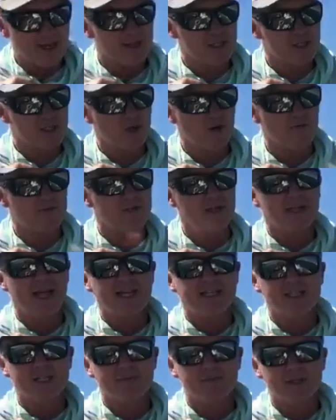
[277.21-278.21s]
the soft
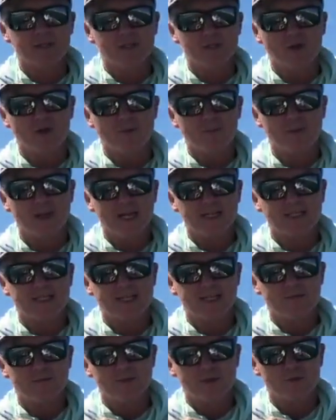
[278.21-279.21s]
elastomer style
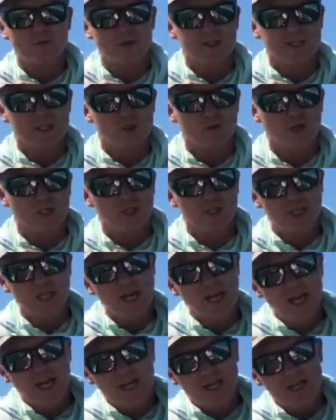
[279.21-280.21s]
plastic, which is really stretchy.
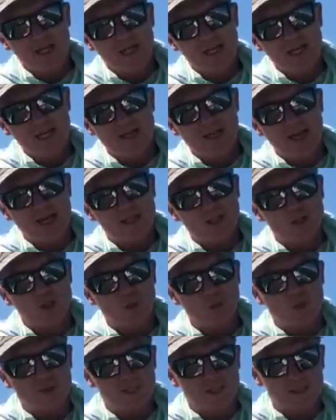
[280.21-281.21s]
You need that
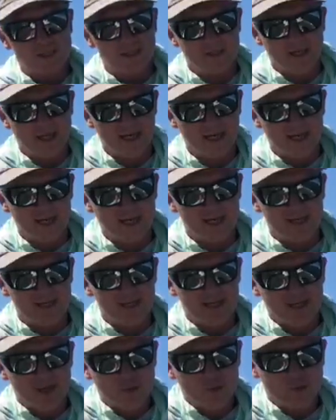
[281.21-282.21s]
jointed uh,
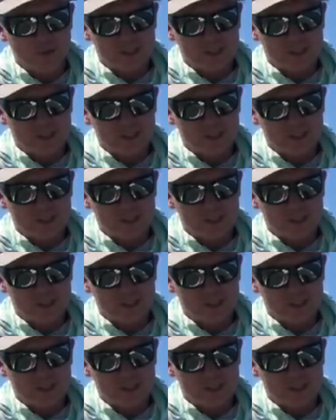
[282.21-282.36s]
or